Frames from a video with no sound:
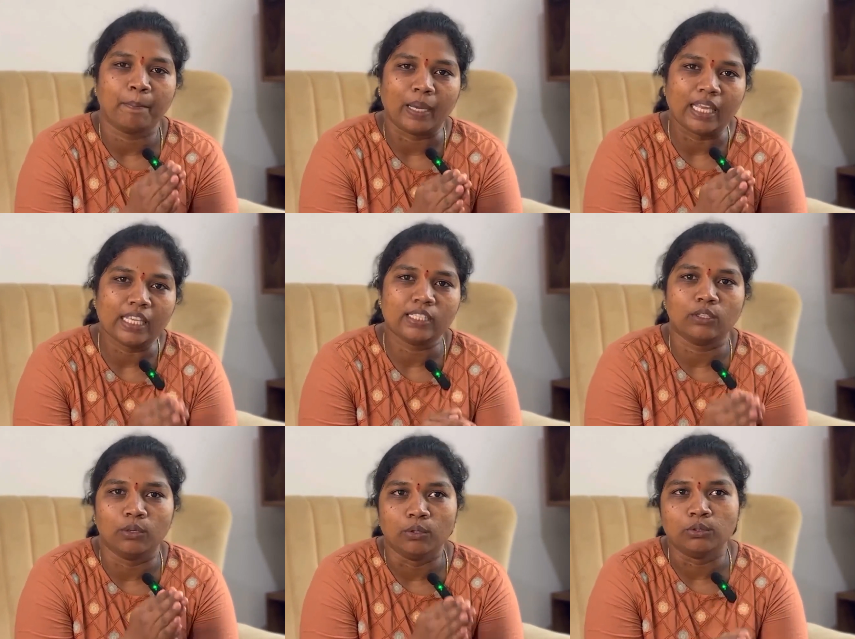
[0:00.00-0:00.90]
please
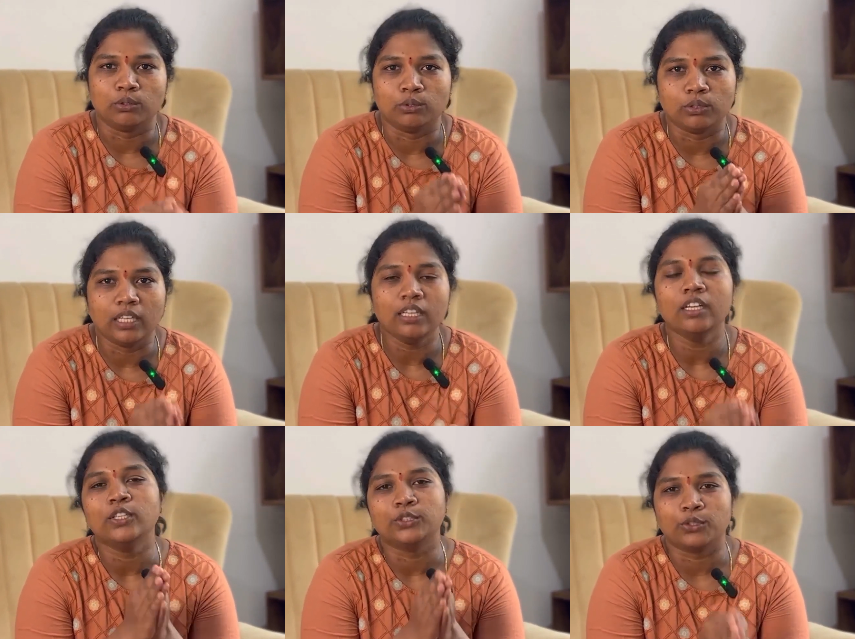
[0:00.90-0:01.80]
go through the
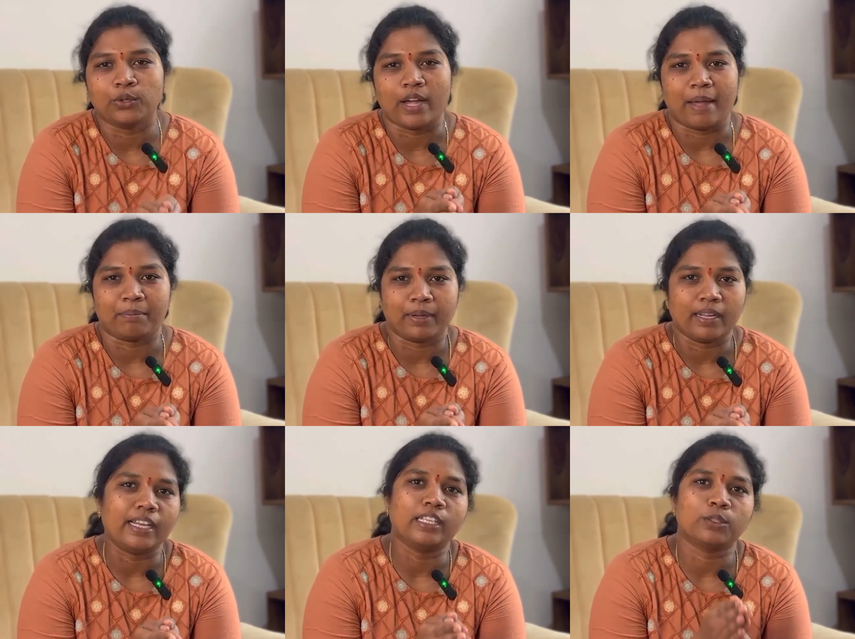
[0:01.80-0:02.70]
TruHap.
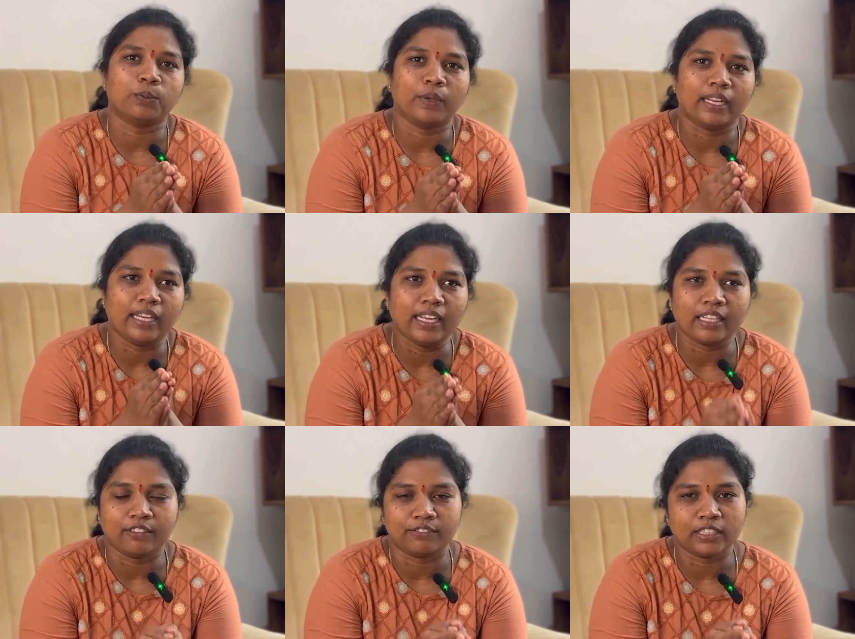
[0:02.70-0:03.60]
It's very
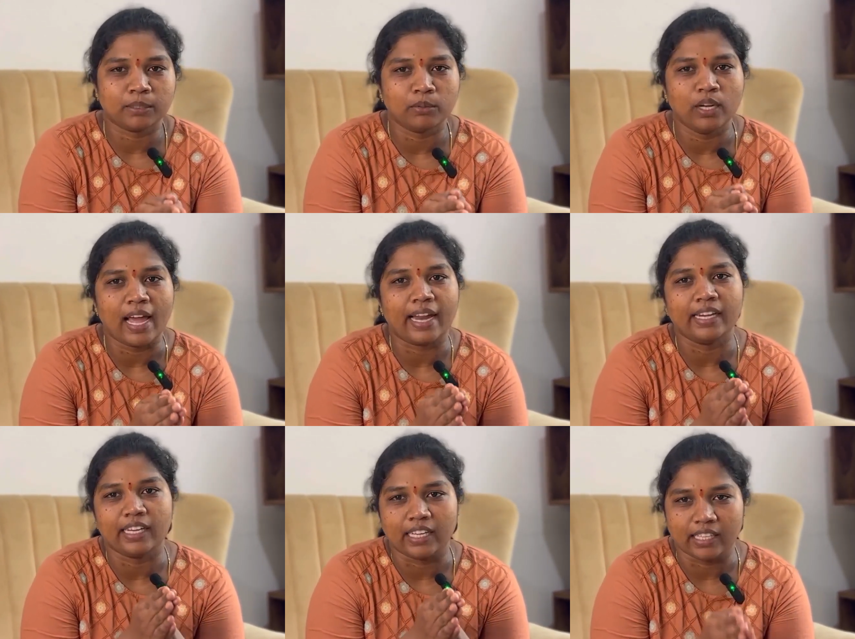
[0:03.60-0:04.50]
comfortable
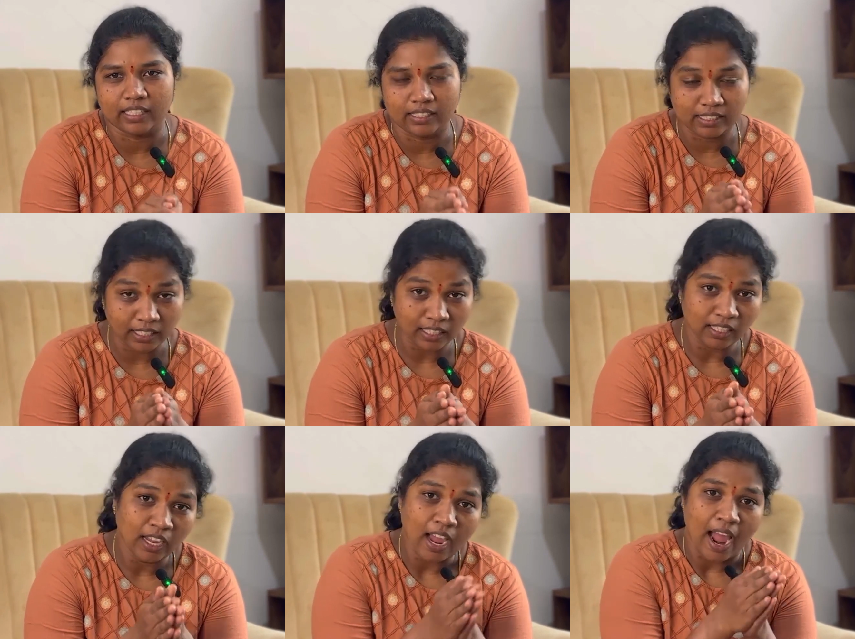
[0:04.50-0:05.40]
and easy,
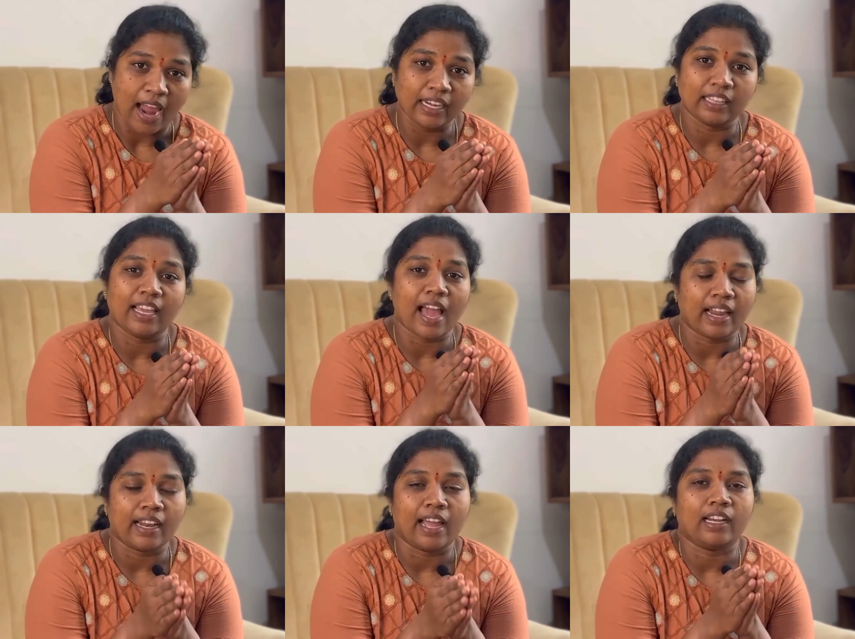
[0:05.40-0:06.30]
and they
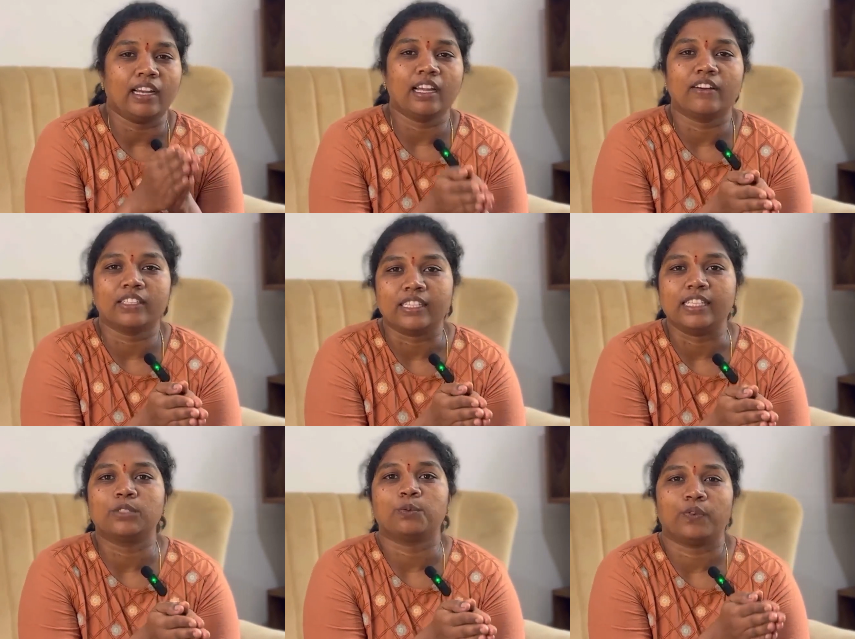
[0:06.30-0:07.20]
are handling our
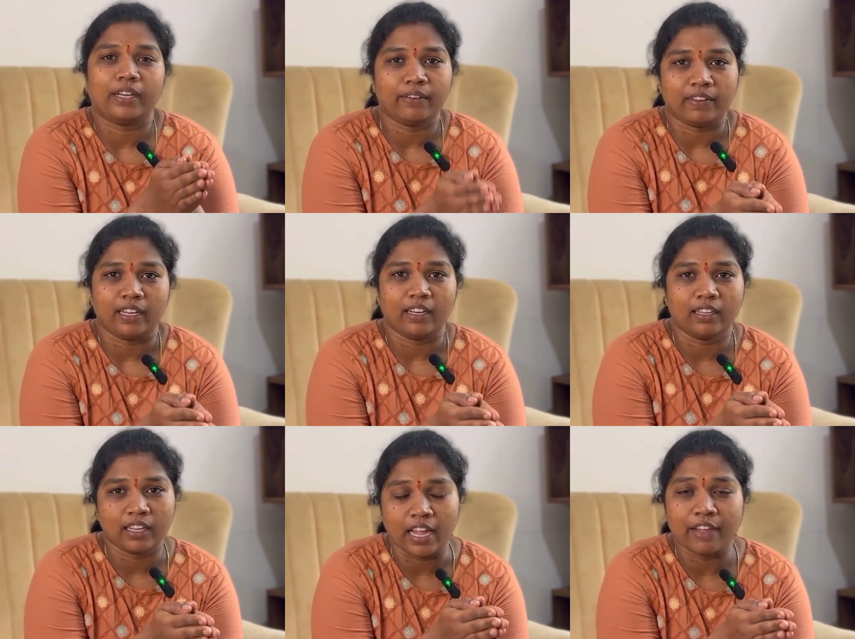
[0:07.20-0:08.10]
kids very well.
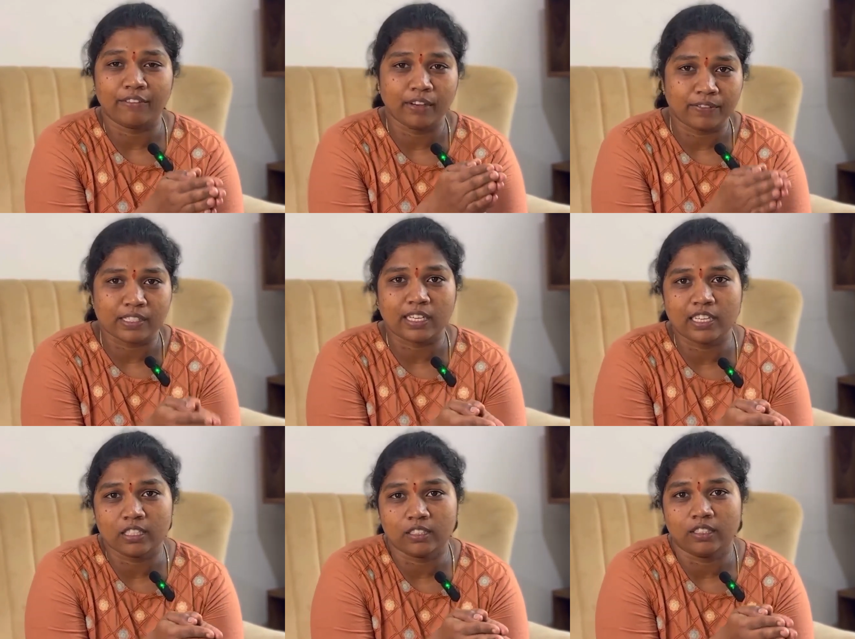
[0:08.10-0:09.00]
Every facility